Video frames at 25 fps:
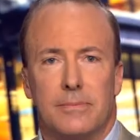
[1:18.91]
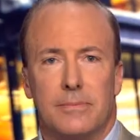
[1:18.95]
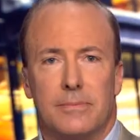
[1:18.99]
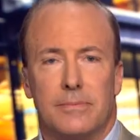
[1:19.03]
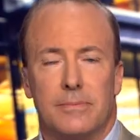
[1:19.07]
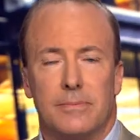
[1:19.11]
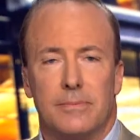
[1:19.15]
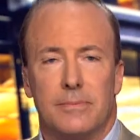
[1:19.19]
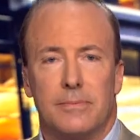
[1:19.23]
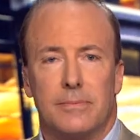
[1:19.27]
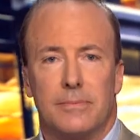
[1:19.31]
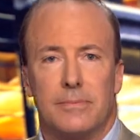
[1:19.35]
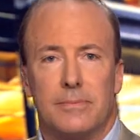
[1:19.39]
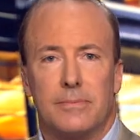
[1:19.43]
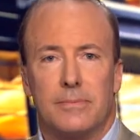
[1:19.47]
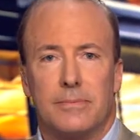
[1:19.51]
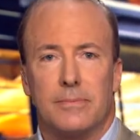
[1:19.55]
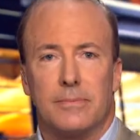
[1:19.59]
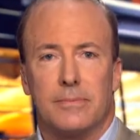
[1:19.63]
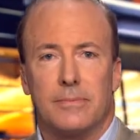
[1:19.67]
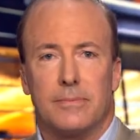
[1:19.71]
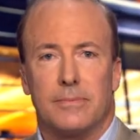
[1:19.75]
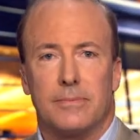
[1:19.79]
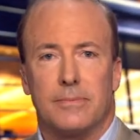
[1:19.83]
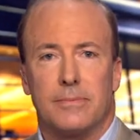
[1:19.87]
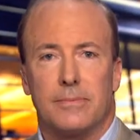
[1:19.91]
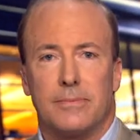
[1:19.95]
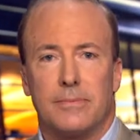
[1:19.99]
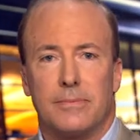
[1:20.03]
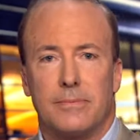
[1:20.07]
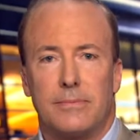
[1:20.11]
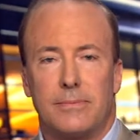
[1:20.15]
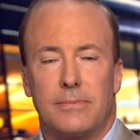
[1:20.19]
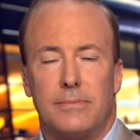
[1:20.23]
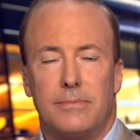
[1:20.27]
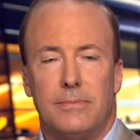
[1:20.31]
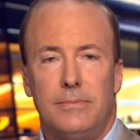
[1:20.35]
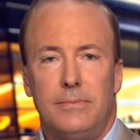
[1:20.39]

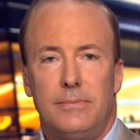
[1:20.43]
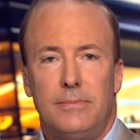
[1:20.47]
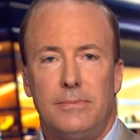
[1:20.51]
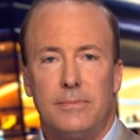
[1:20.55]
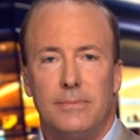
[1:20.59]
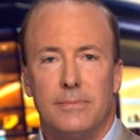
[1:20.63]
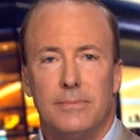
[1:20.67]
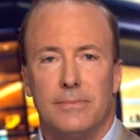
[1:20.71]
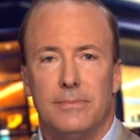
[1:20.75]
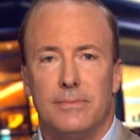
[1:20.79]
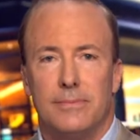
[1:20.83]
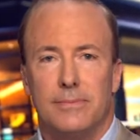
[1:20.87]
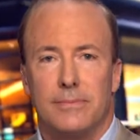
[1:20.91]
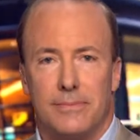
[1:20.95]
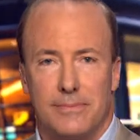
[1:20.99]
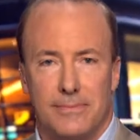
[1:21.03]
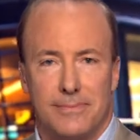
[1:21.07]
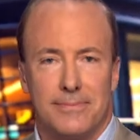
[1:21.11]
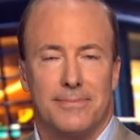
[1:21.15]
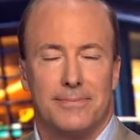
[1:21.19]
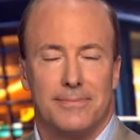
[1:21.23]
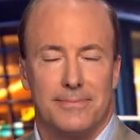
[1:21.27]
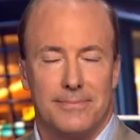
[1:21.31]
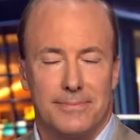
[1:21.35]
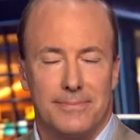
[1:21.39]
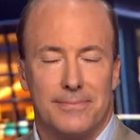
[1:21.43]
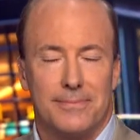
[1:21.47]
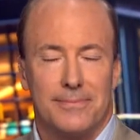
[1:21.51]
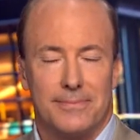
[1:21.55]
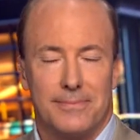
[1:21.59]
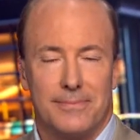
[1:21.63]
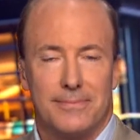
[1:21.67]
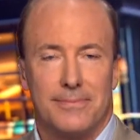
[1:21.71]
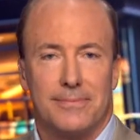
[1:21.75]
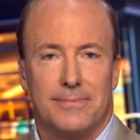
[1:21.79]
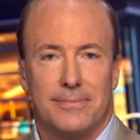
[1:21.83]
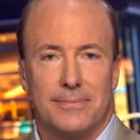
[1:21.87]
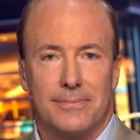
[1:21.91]

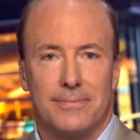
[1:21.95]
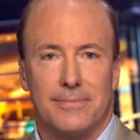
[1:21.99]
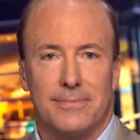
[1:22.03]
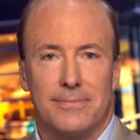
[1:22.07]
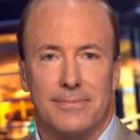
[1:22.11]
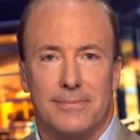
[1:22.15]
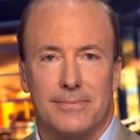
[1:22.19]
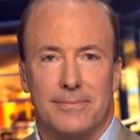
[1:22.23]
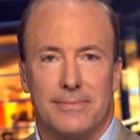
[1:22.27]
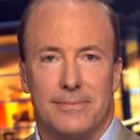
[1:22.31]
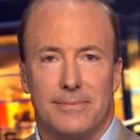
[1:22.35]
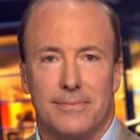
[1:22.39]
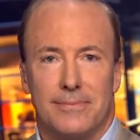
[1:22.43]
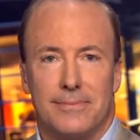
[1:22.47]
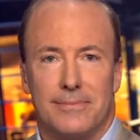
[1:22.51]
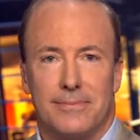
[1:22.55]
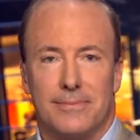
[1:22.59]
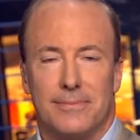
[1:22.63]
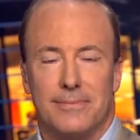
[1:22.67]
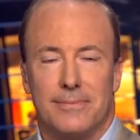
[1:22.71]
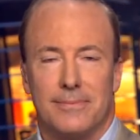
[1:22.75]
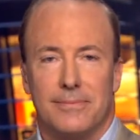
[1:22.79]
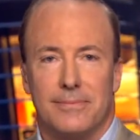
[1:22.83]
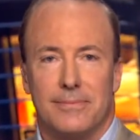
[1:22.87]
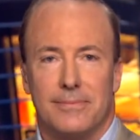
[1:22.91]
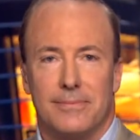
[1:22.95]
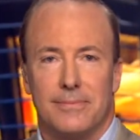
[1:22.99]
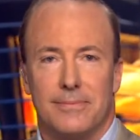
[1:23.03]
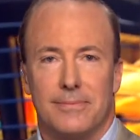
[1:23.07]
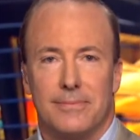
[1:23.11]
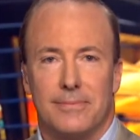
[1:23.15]
(silent)